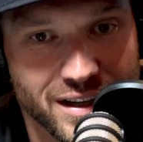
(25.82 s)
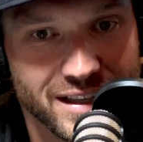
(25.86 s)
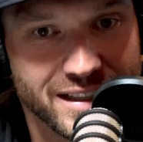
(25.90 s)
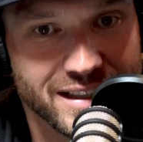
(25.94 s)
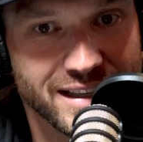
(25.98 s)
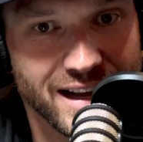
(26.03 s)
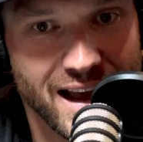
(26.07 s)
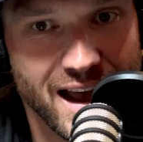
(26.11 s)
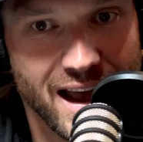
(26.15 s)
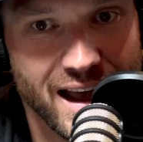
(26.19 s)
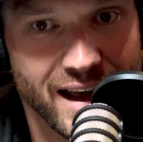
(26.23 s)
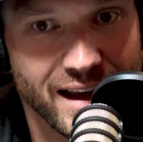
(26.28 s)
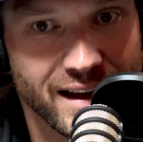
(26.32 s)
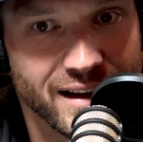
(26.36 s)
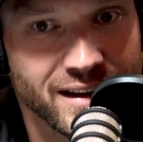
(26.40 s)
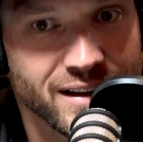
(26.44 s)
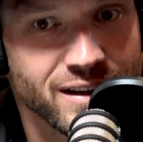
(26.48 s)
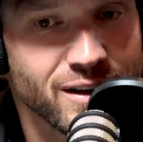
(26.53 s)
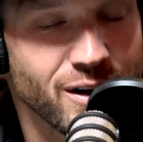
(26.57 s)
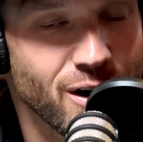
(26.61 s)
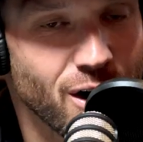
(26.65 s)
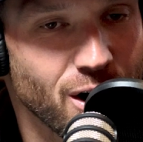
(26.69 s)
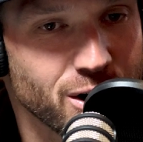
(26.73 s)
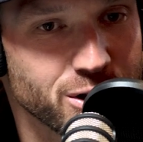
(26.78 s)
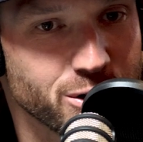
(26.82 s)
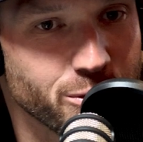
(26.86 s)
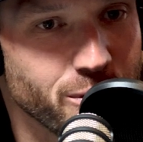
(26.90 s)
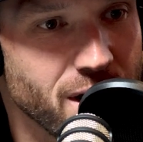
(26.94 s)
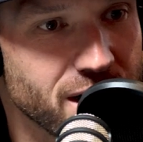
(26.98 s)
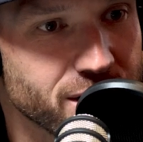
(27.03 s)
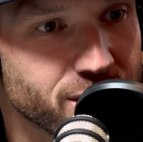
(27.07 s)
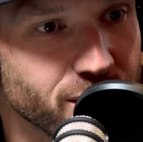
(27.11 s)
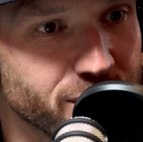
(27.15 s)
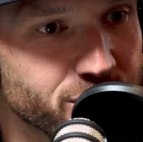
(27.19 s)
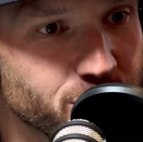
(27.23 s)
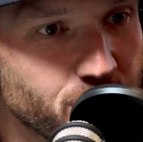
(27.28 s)
the day, our
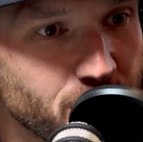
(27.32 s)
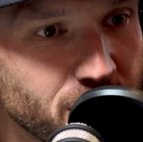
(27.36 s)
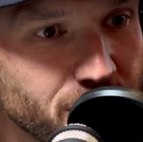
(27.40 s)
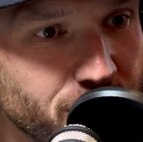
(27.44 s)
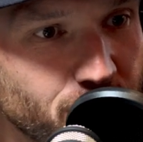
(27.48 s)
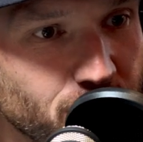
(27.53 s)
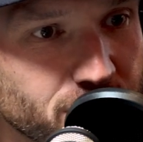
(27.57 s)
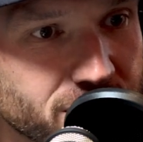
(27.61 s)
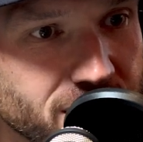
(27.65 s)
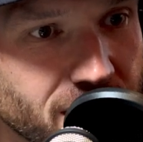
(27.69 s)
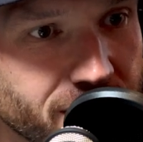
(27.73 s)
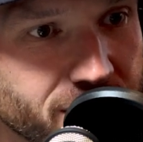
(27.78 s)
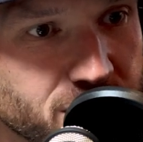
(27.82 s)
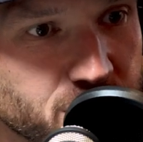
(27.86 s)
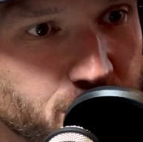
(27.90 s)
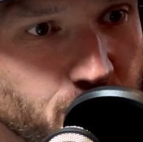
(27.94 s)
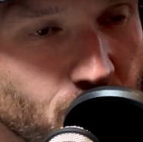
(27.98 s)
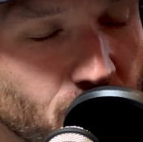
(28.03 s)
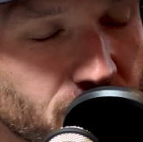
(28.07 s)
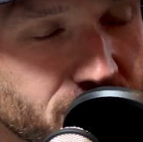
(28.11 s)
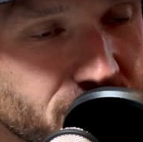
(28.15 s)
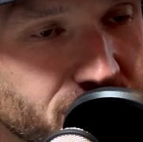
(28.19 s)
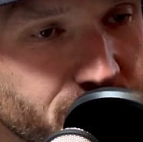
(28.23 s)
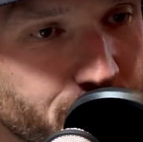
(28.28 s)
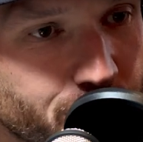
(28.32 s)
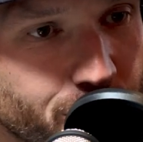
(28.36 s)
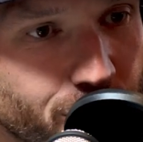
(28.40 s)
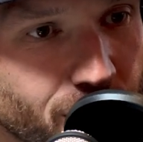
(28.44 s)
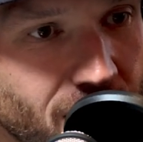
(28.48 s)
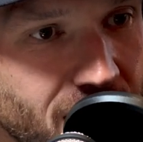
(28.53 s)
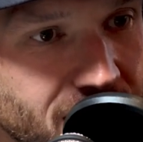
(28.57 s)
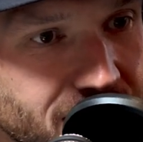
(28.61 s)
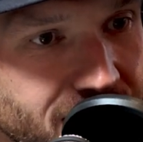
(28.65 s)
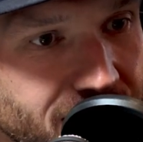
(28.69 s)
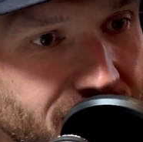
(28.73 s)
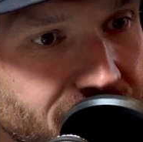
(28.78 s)
director of 24/7 Sports,
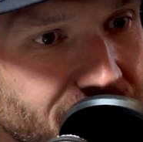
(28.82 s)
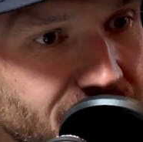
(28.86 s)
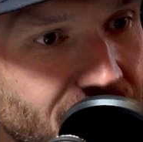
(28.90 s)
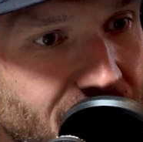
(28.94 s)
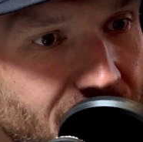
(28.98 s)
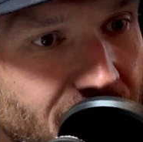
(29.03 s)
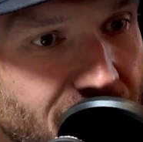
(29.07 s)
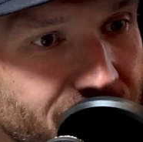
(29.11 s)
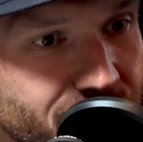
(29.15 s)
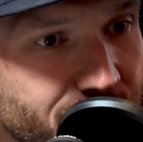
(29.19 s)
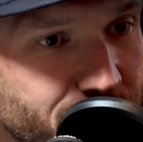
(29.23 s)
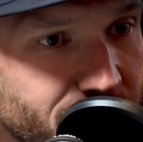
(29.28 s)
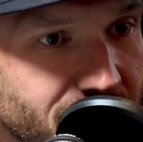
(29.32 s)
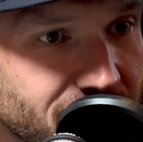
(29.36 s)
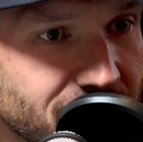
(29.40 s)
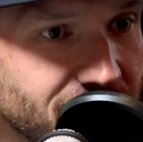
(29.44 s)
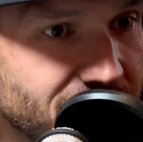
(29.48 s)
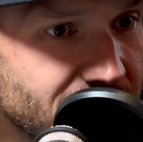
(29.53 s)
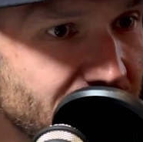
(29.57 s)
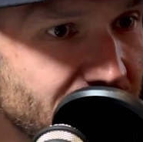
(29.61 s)
Brandon Huffman.